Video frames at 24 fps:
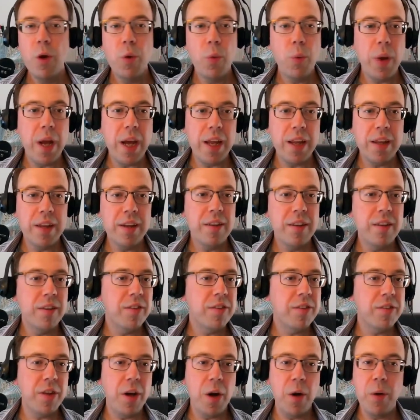wind,
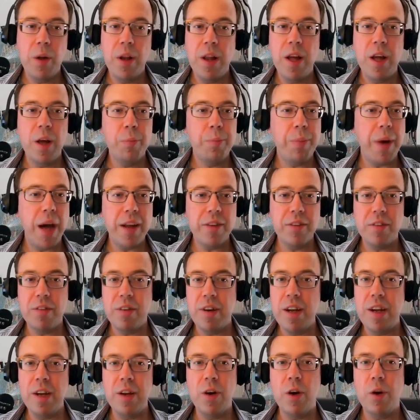solar,
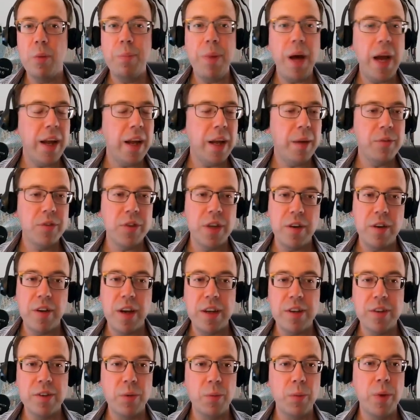battery, or backup
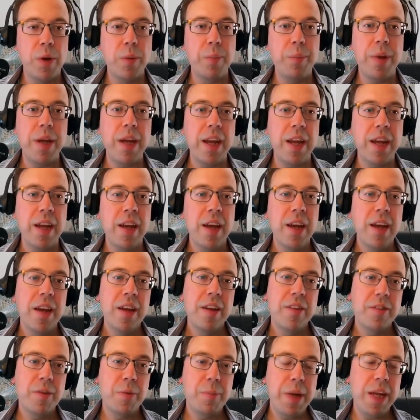generation will be
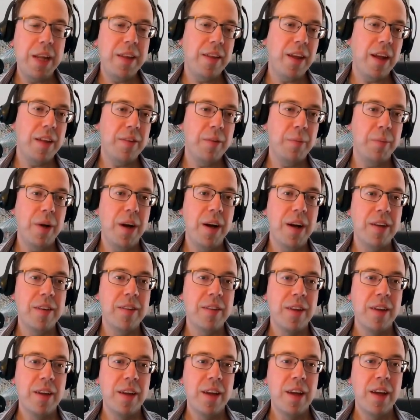to meet that demand.
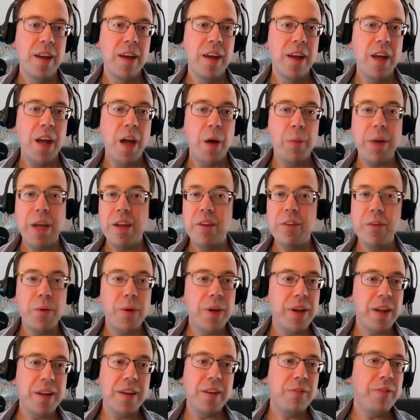And we could do
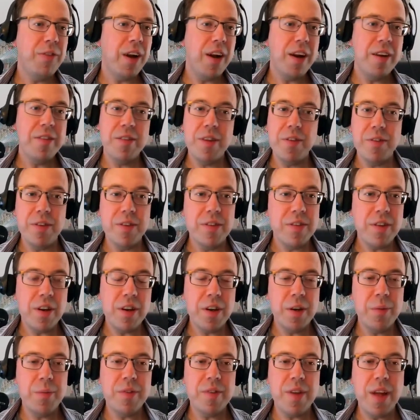it under various different
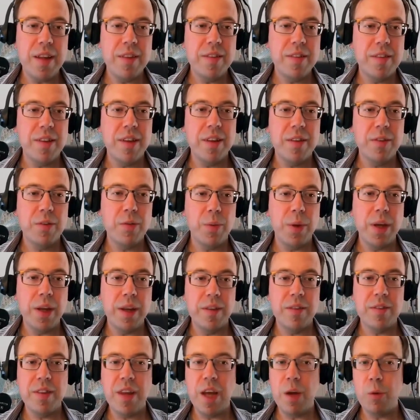circumstances. We can
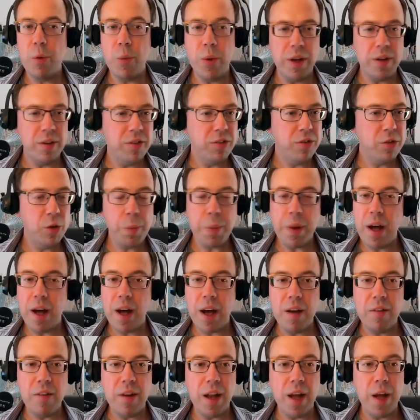say we want super high
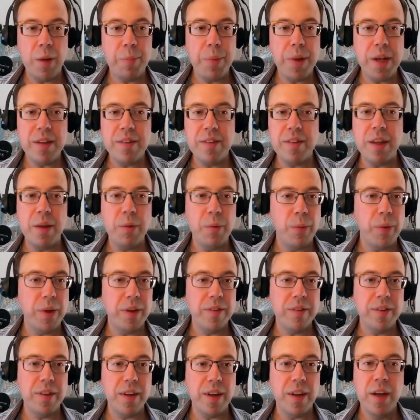reliability. We want
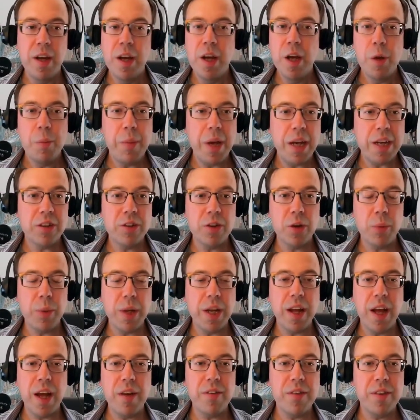to make sure we
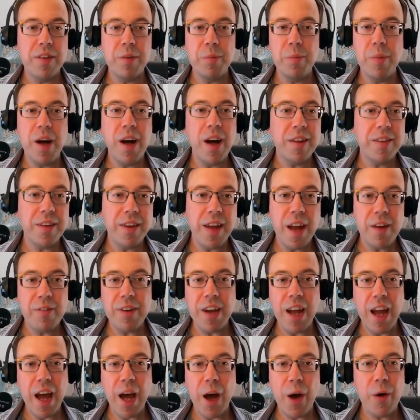cover the demand in
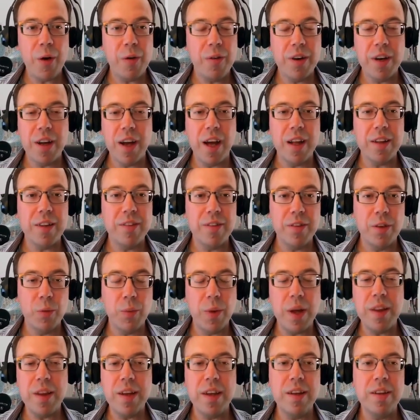every hour, regardless of the
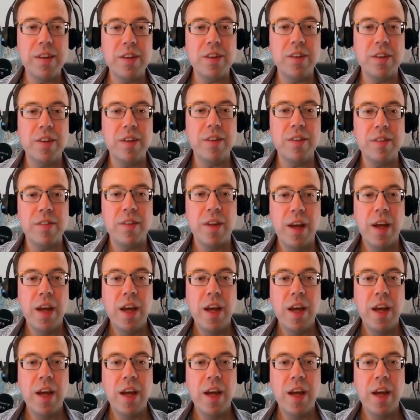weather conditions.